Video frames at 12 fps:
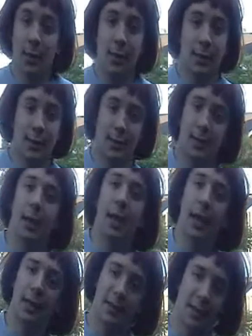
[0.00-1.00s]
This
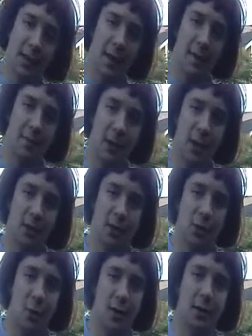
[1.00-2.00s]
is significant
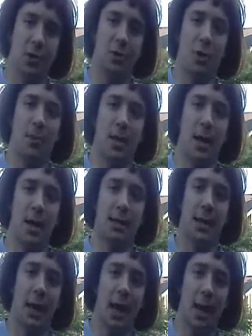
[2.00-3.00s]
to U.S. history
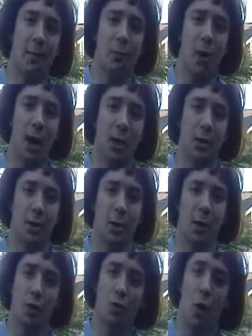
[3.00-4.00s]
because it brought
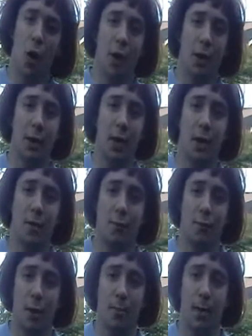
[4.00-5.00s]
equality
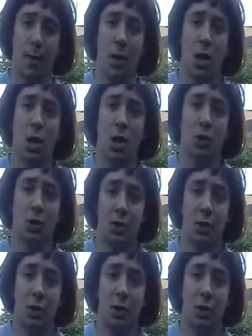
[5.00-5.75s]
of women to